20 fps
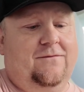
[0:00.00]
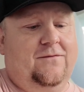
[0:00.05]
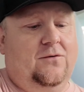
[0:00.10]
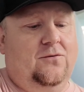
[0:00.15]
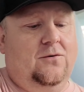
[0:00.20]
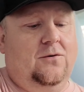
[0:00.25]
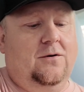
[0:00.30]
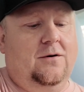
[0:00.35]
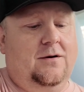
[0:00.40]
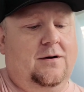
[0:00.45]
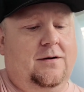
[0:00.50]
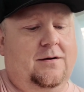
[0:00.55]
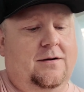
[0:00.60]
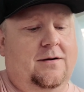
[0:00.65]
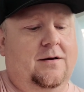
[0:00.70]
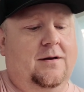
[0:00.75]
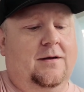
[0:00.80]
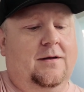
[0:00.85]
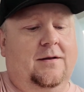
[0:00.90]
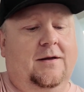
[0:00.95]
for.
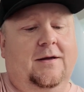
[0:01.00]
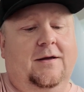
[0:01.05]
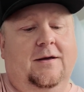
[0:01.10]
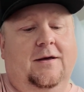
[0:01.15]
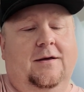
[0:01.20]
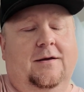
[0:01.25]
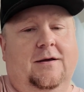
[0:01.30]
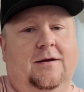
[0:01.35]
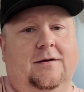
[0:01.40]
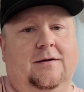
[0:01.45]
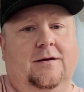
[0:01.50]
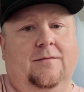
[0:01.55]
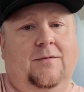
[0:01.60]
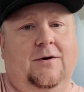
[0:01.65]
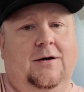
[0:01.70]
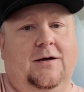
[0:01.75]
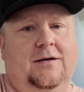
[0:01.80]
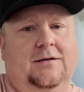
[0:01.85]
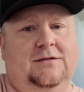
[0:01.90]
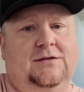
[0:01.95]
Come
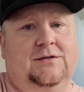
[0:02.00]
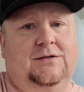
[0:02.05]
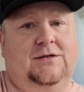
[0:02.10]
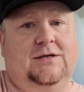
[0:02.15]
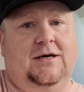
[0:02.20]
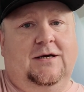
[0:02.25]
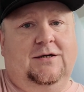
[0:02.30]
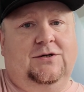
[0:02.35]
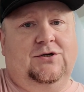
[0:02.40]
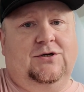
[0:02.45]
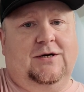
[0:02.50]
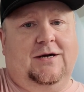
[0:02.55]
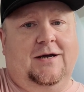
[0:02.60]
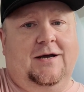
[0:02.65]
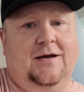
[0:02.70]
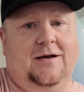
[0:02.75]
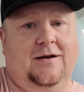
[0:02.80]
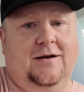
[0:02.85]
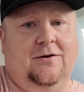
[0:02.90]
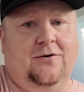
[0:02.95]
on, Stitch
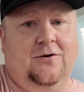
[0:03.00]
and